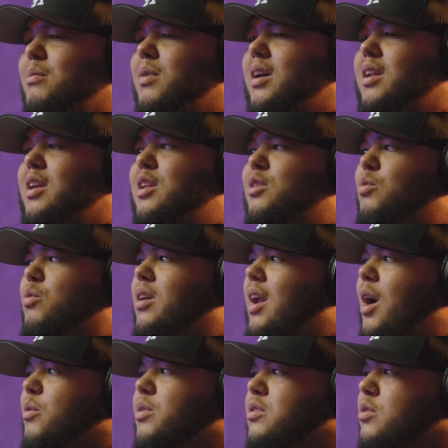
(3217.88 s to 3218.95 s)
But it's
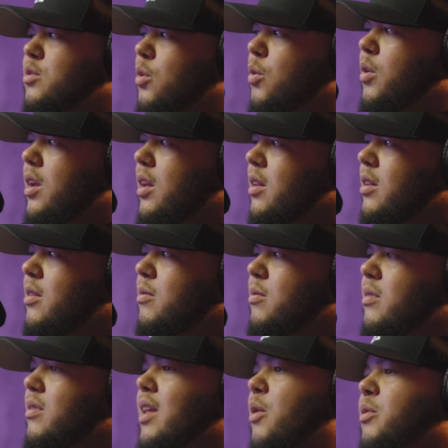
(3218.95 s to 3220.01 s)
what I was doing
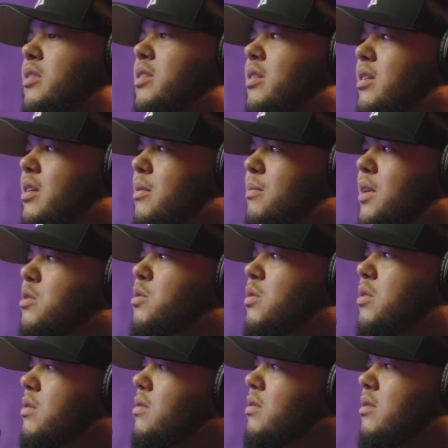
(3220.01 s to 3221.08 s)
that was
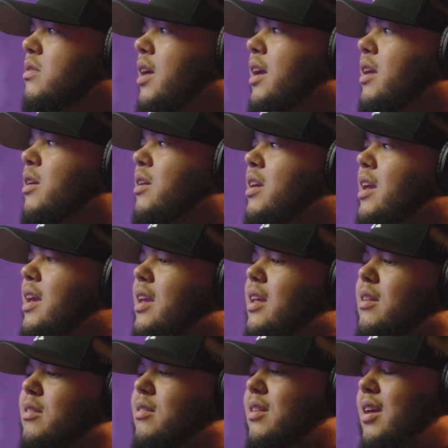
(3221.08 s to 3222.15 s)
habitual. Like,
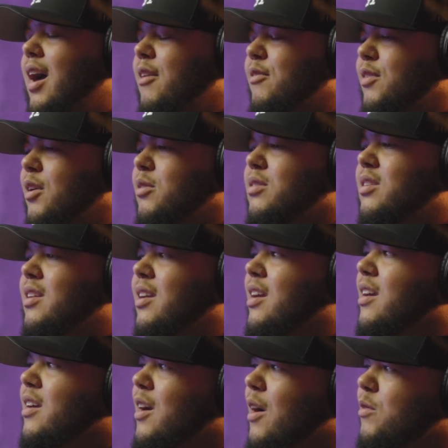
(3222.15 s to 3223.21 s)
in, I felt
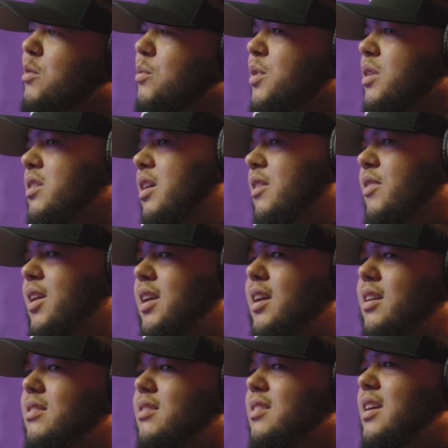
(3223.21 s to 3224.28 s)
comfortable enough, I
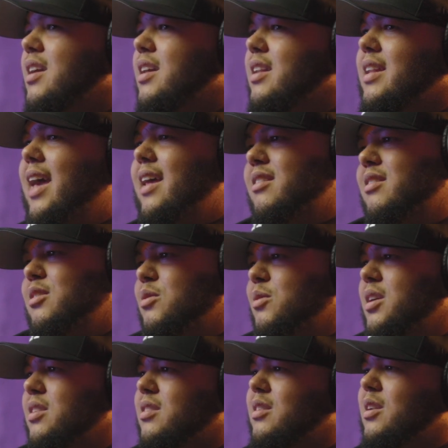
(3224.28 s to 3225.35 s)
guess, in that
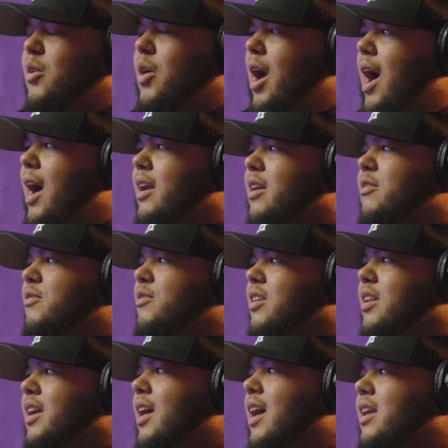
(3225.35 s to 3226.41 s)
situation where I could
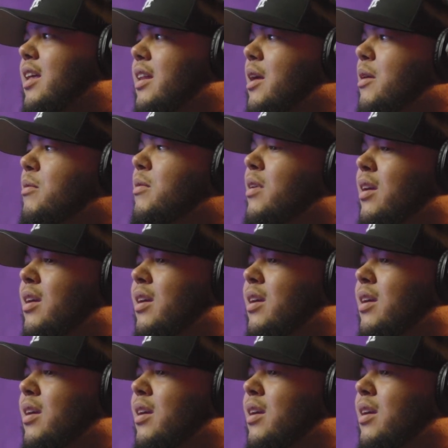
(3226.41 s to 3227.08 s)
feel like I could let